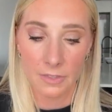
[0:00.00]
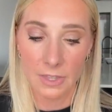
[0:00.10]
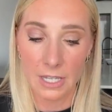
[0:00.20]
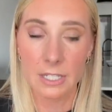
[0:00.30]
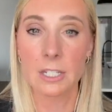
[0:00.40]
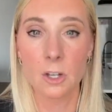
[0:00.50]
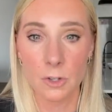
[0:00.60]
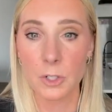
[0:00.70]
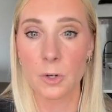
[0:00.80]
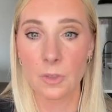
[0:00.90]
this is
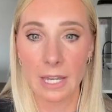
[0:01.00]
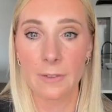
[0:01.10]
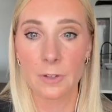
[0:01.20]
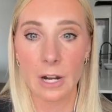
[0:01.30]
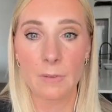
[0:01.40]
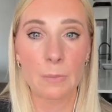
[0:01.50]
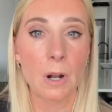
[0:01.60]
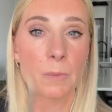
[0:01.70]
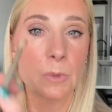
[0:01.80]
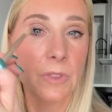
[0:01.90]
also, like, if you're having
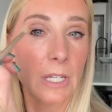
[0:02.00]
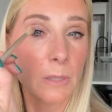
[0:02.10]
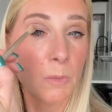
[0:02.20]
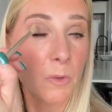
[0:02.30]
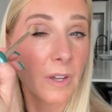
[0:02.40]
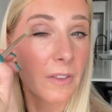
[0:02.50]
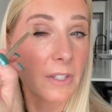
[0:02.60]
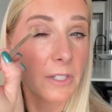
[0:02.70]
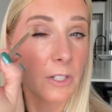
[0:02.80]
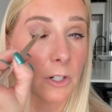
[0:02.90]
problems with things moving,
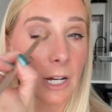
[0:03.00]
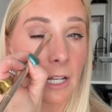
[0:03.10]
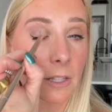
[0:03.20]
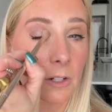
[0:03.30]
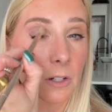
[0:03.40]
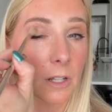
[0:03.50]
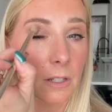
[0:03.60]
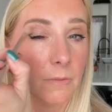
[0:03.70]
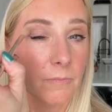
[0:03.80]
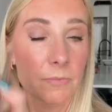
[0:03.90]
this is a great little